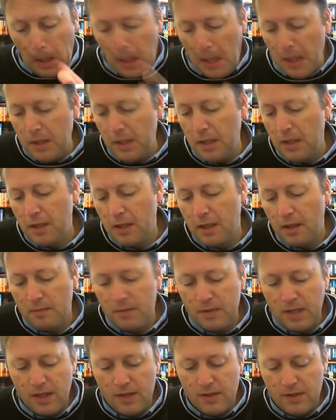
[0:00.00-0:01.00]
and then
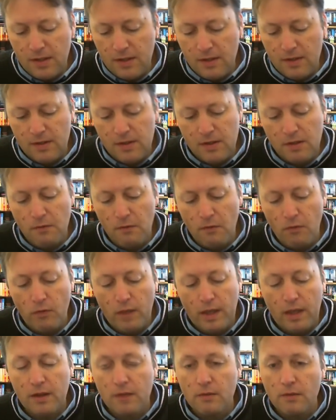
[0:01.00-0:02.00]
test it and see whether we
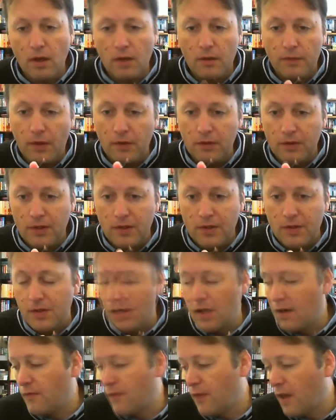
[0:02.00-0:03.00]
get the right voltages
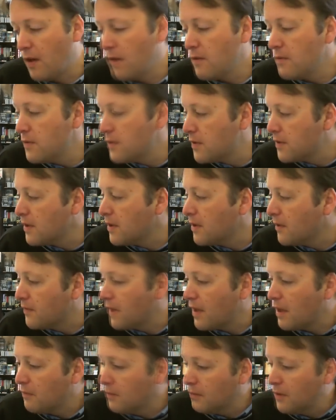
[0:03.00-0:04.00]
out of those, and if
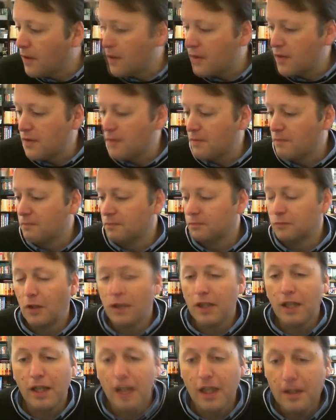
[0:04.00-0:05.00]
that works,
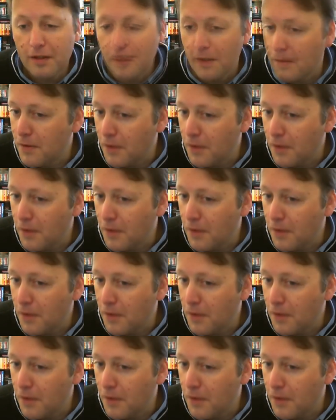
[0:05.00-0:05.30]
reconnect it.